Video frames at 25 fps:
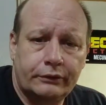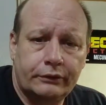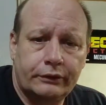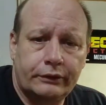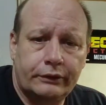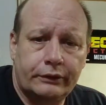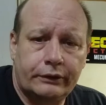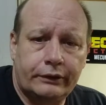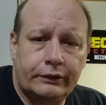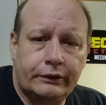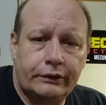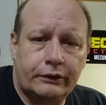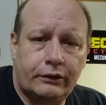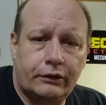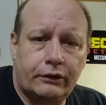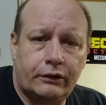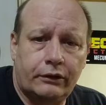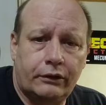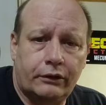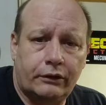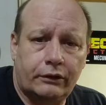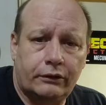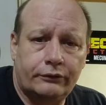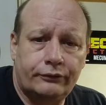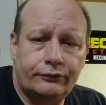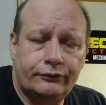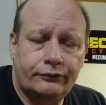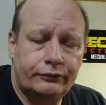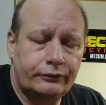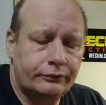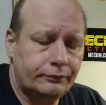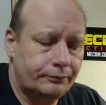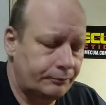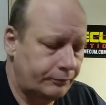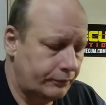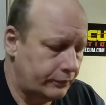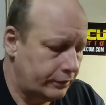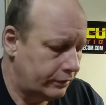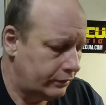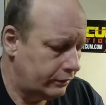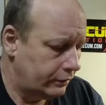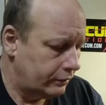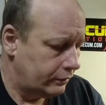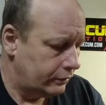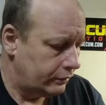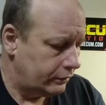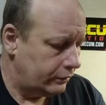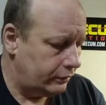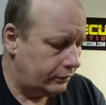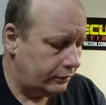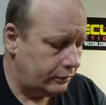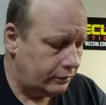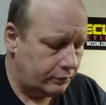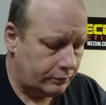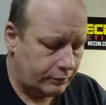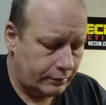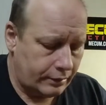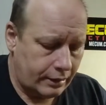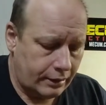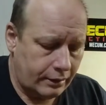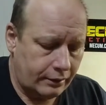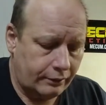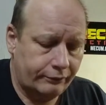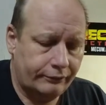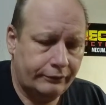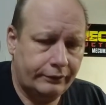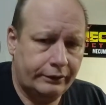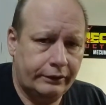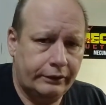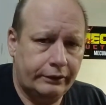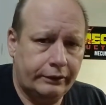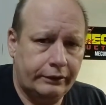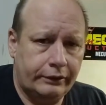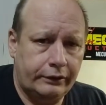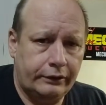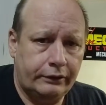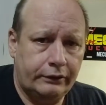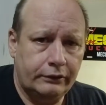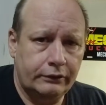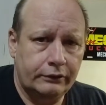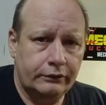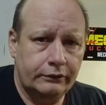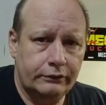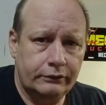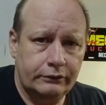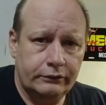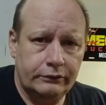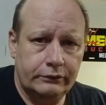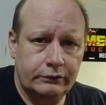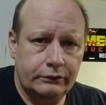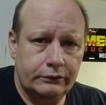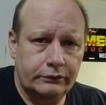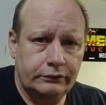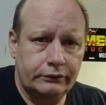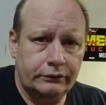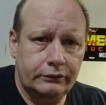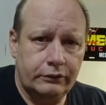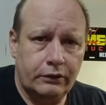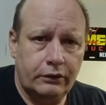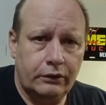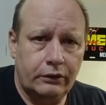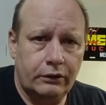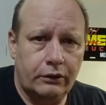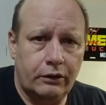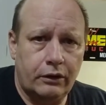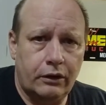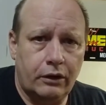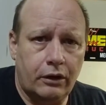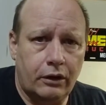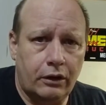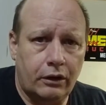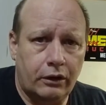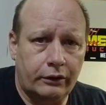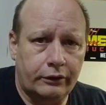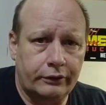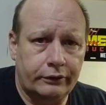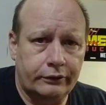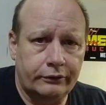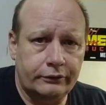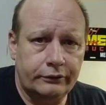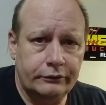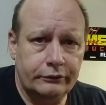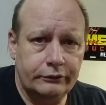and then off. You don't have any on